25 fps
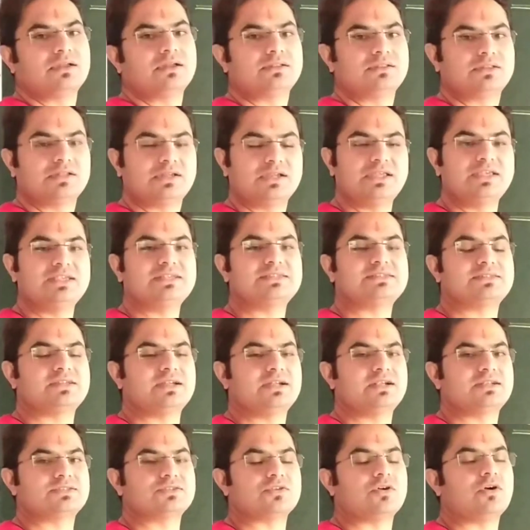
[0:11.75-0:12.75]
three
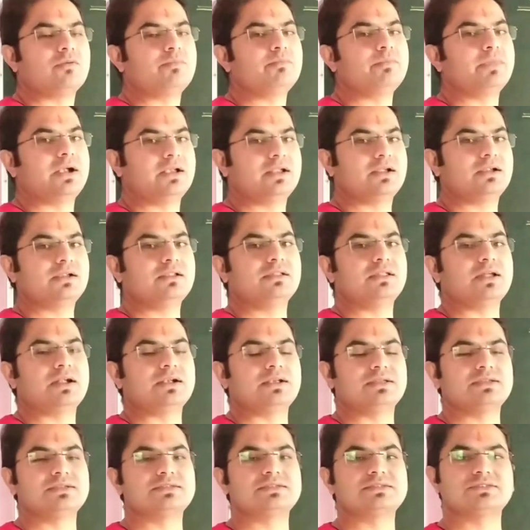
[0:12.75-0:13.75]
states of matter,
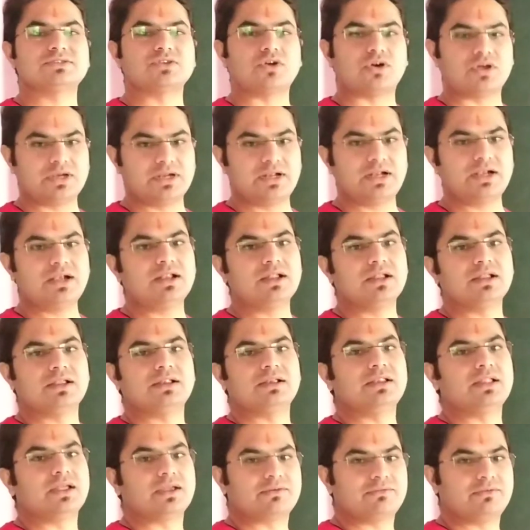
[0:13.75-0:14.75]
that is solid,
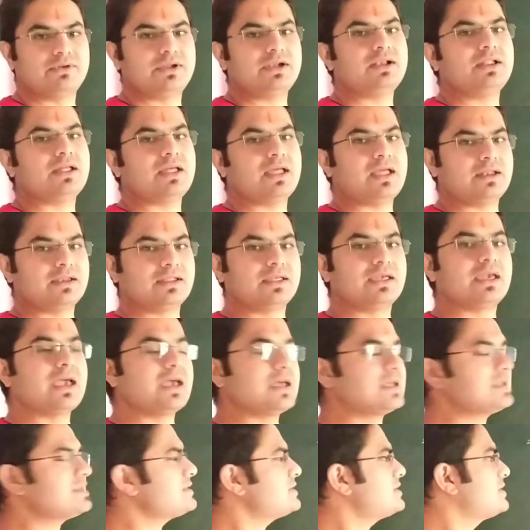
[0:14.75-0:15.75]
liquid and
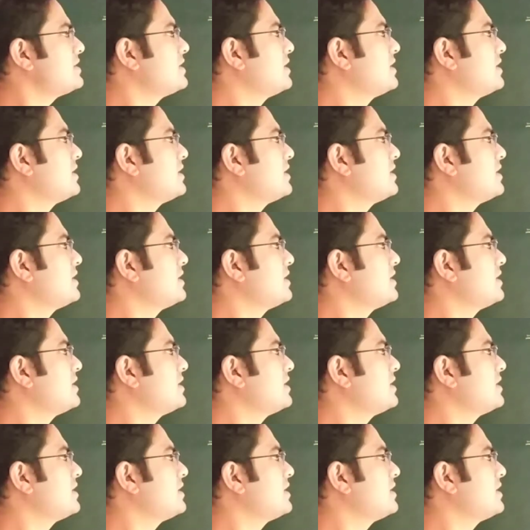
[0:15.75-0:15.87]
gas,